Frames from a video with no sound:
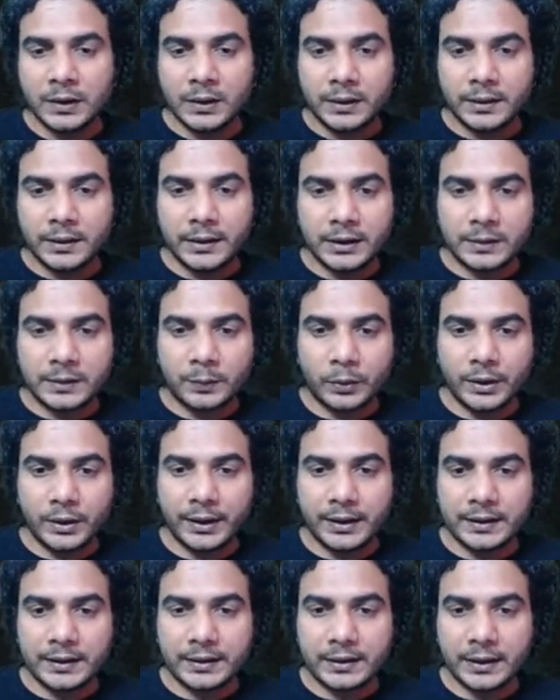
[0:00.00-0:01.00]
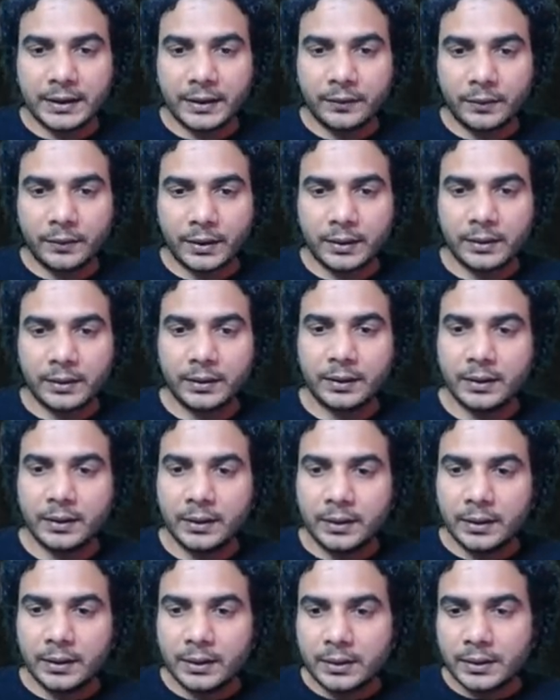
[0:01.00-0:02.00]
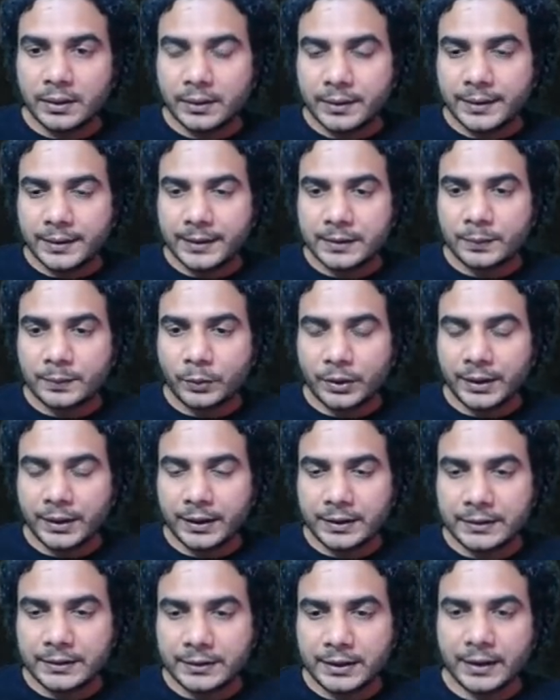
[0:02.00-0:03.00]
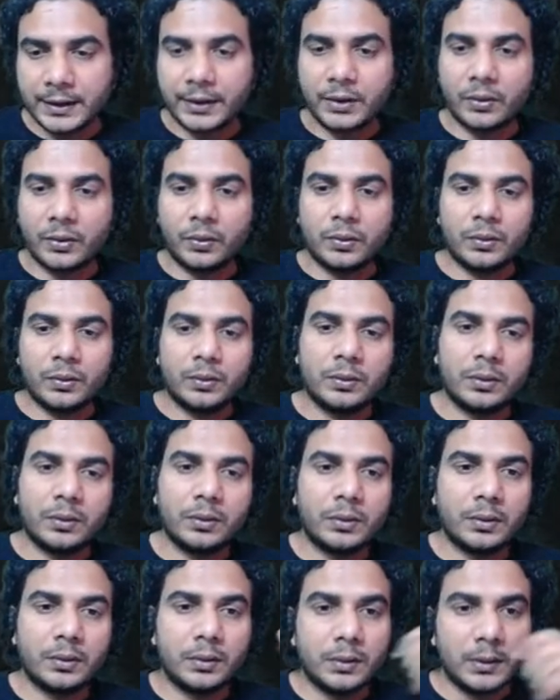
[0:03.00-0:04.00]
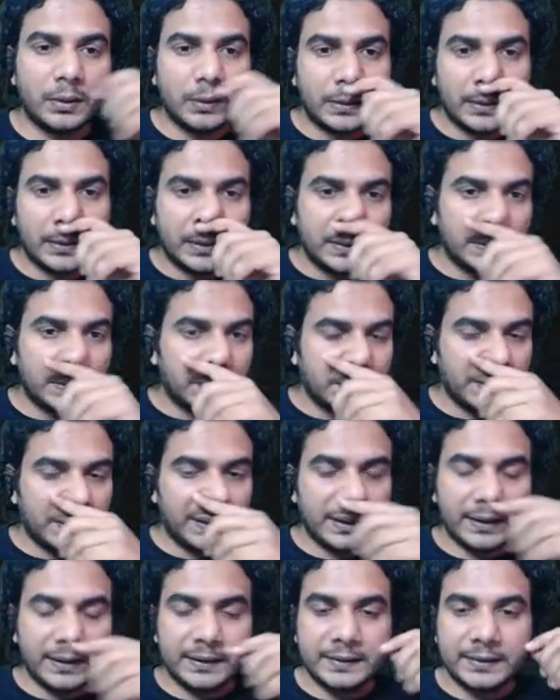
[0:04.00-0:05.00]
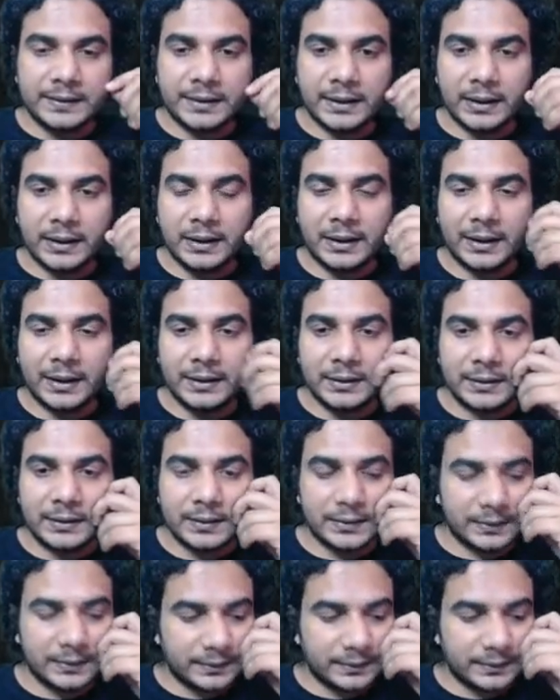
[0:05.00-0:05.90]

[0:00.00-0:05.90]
this point is Z1, this point is Z2, and Z lies